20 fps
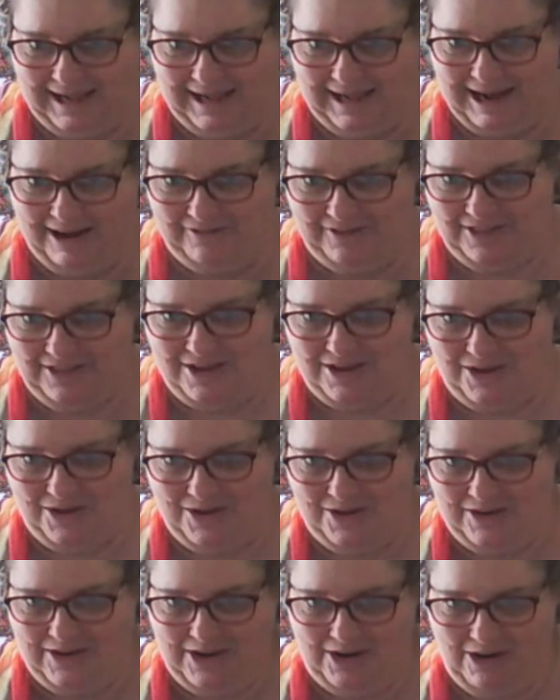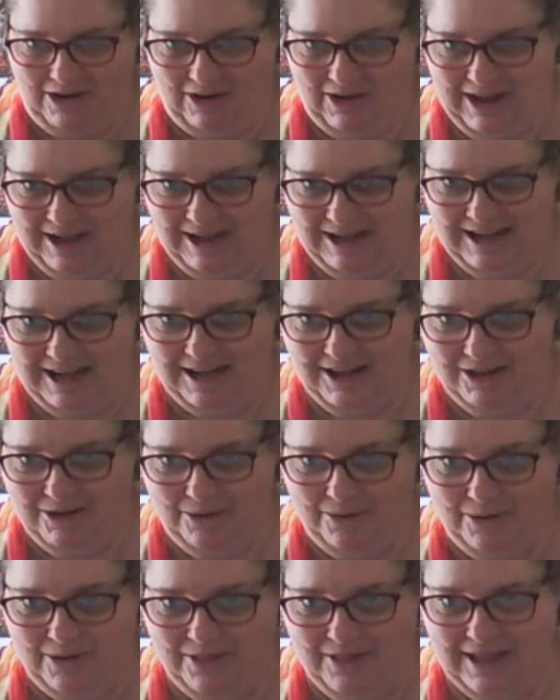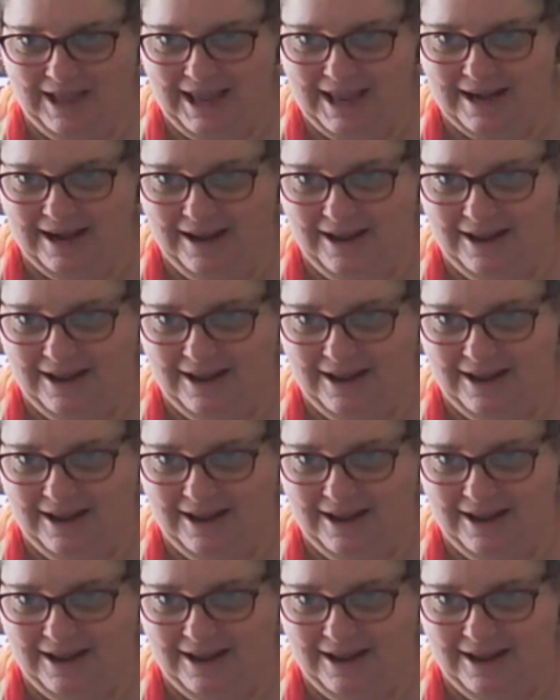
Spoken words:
Uncover the News. You got anything new on that?